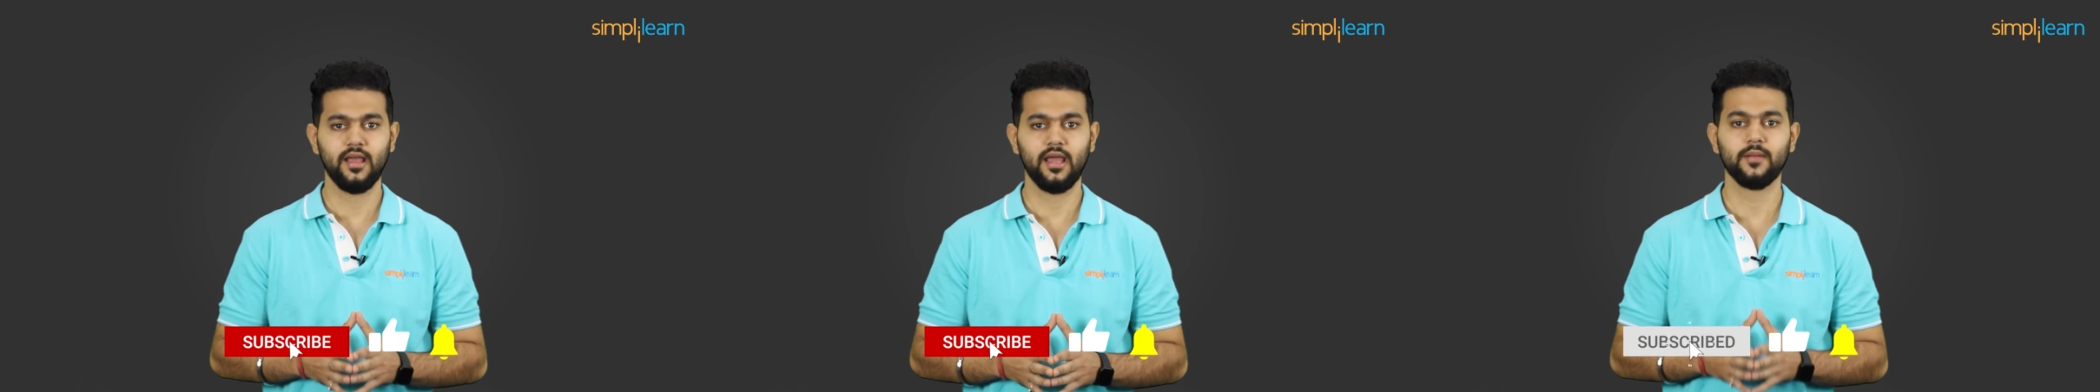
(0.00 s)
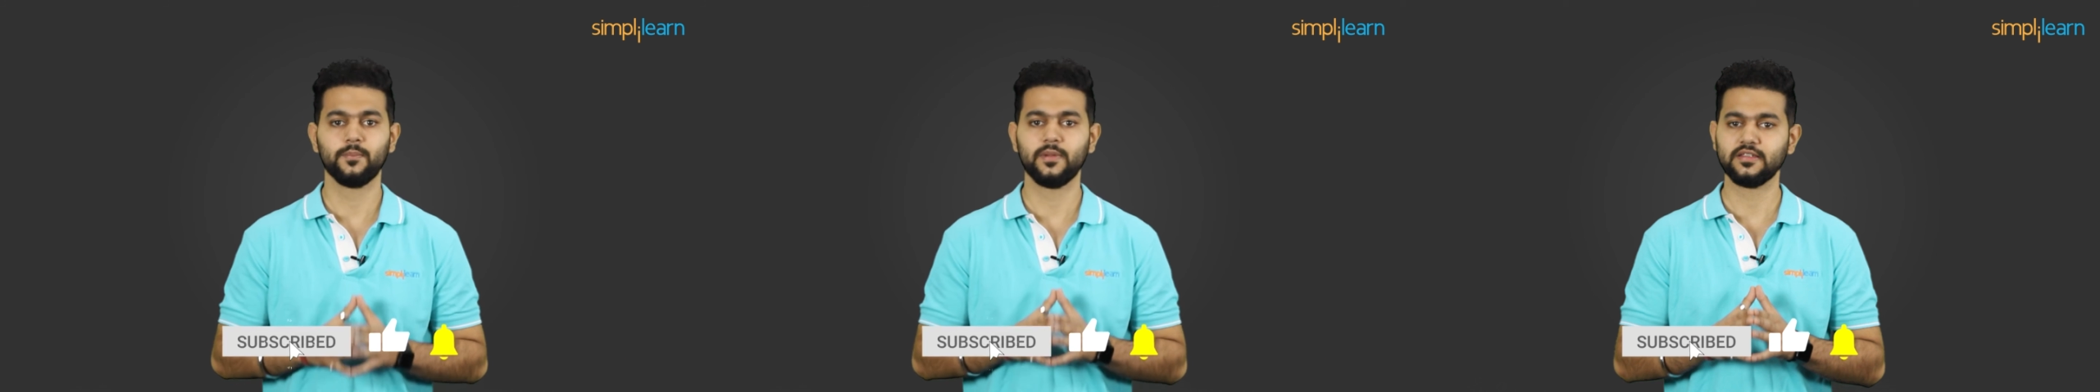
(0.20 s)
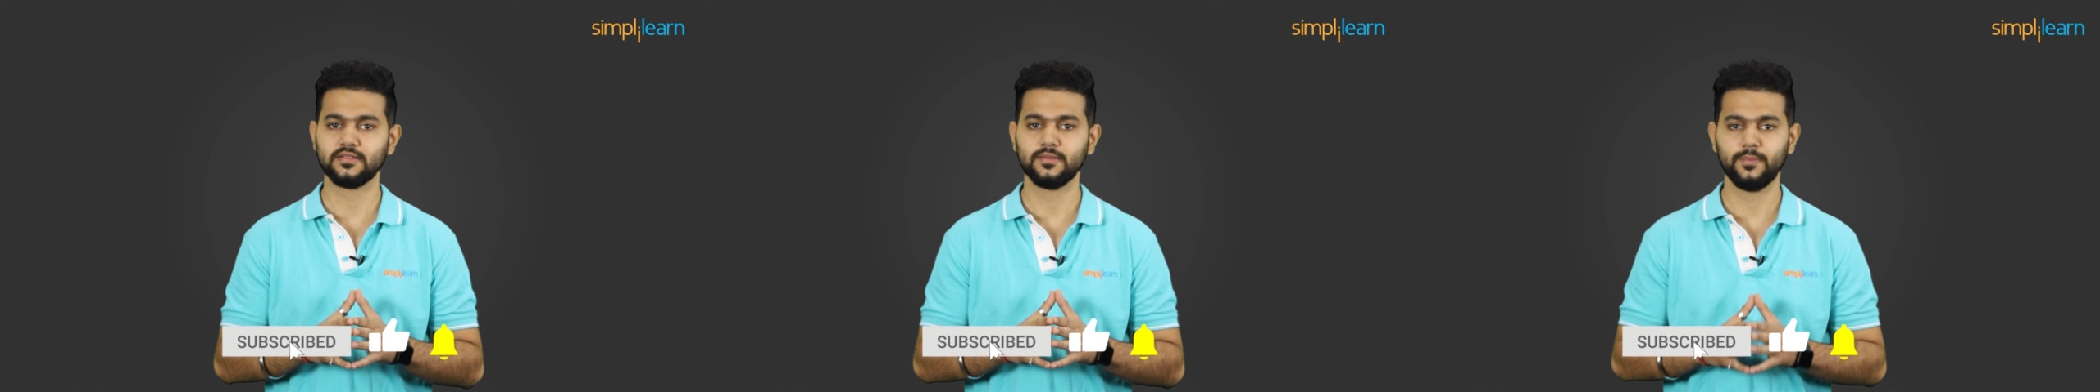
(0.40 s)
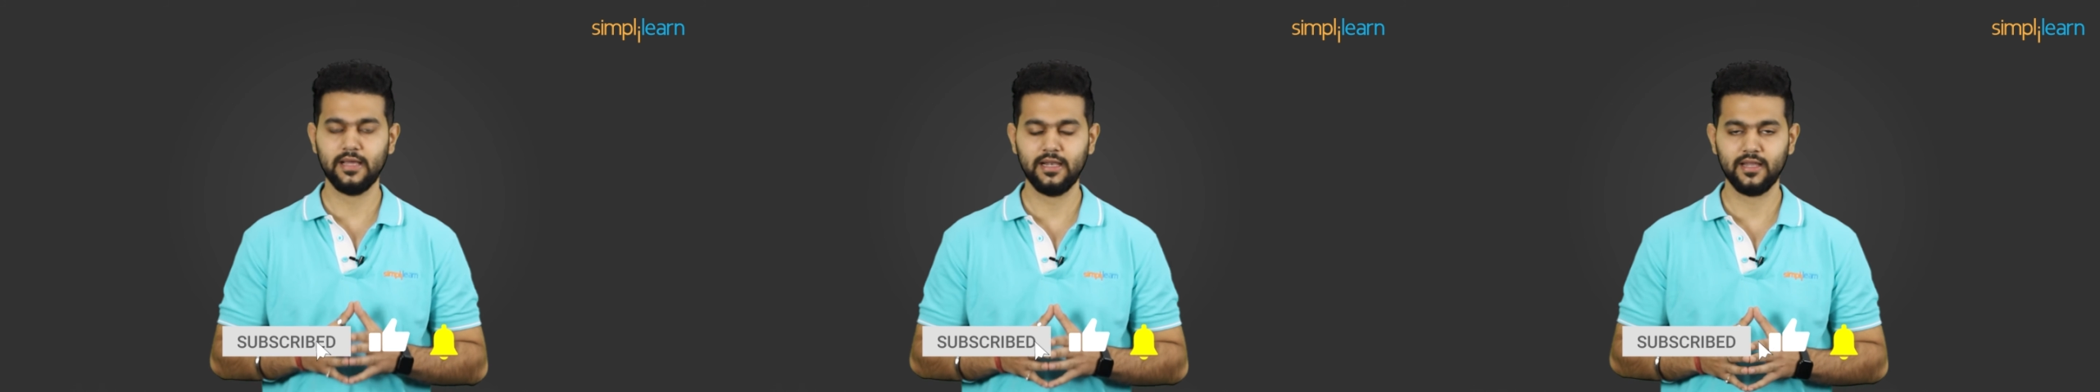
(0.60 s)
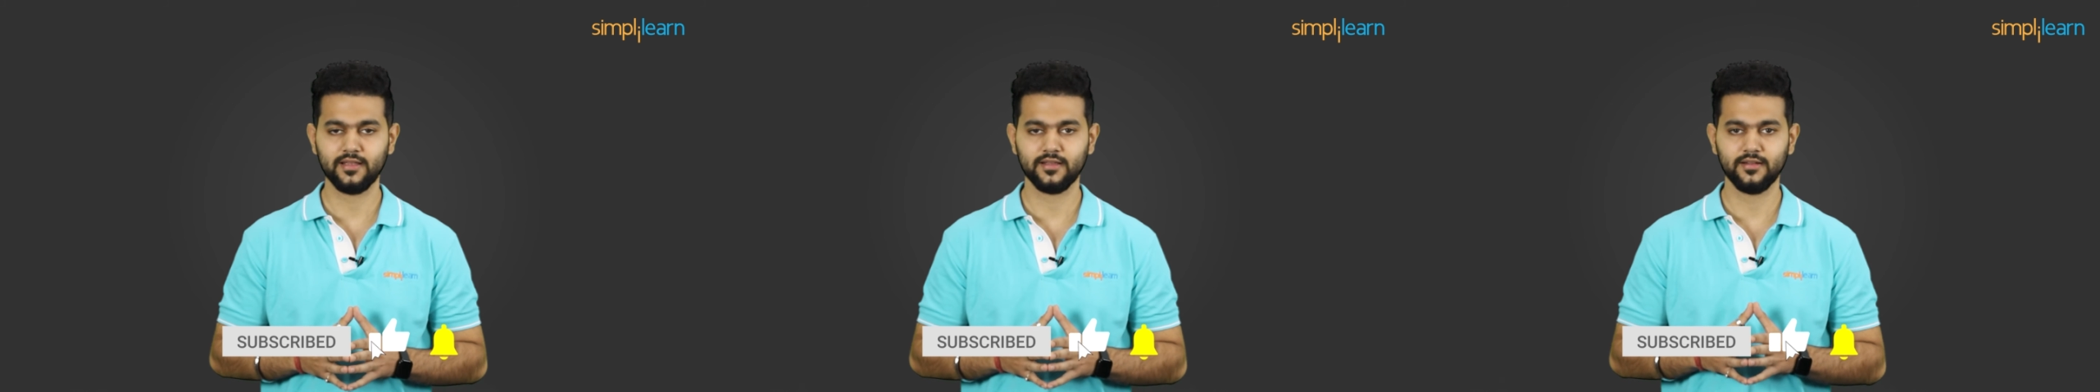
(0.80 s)
and press the
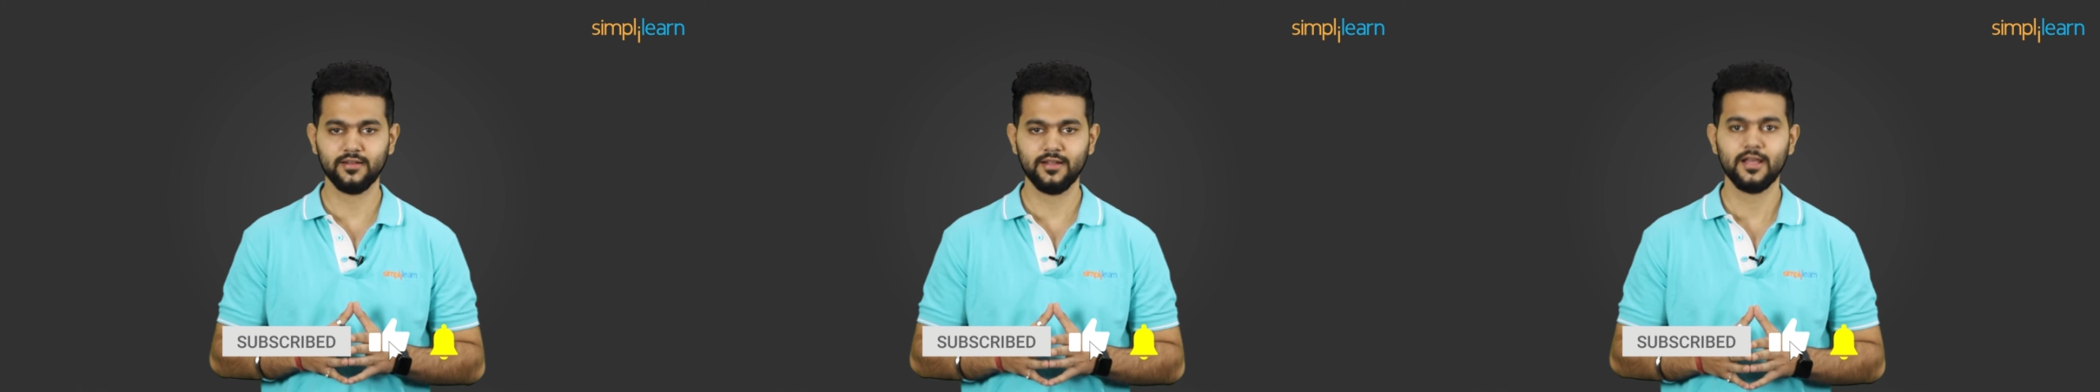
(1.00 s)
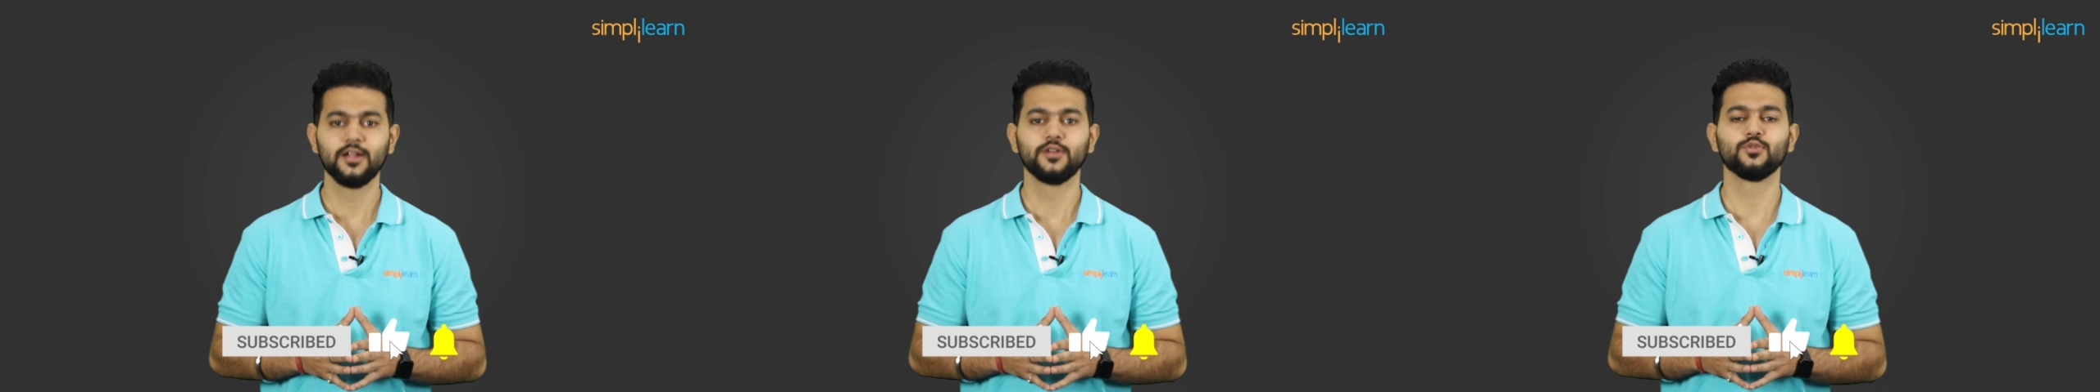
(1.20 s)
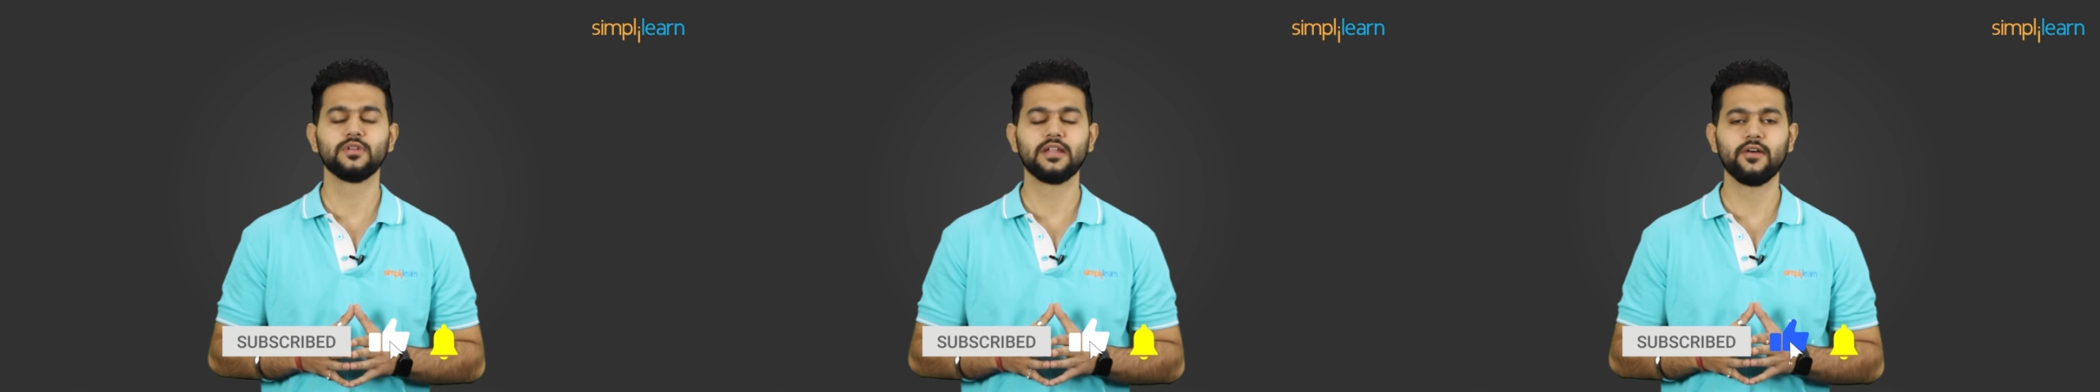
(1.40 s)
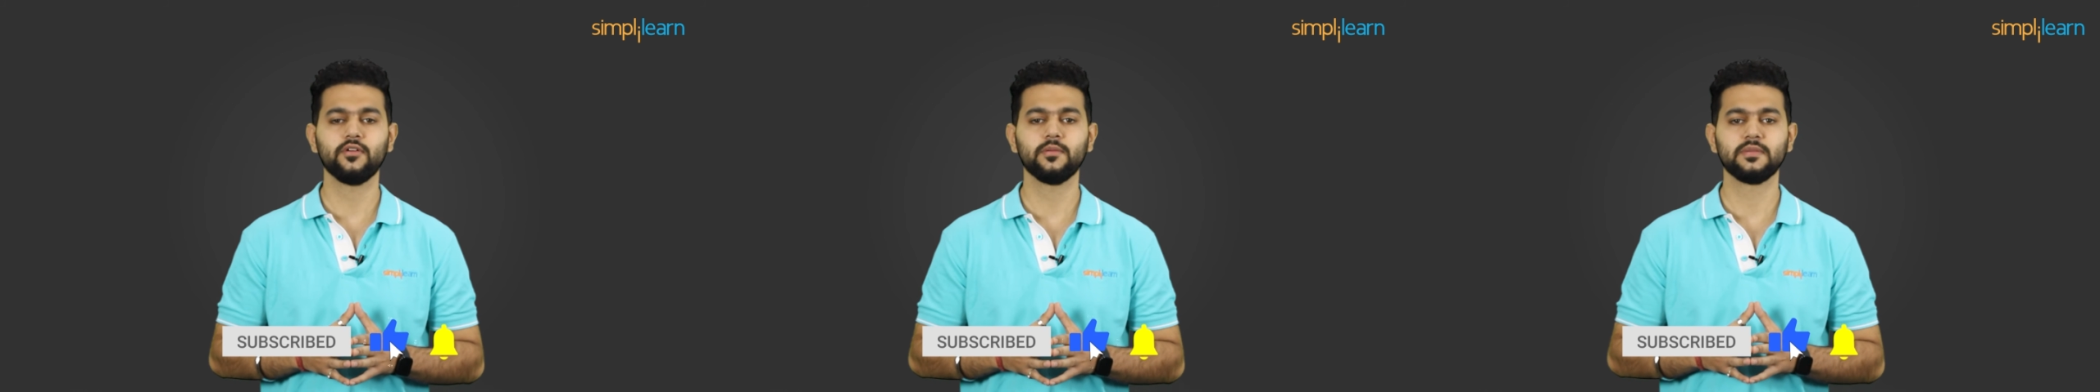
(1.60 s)
bell icon to never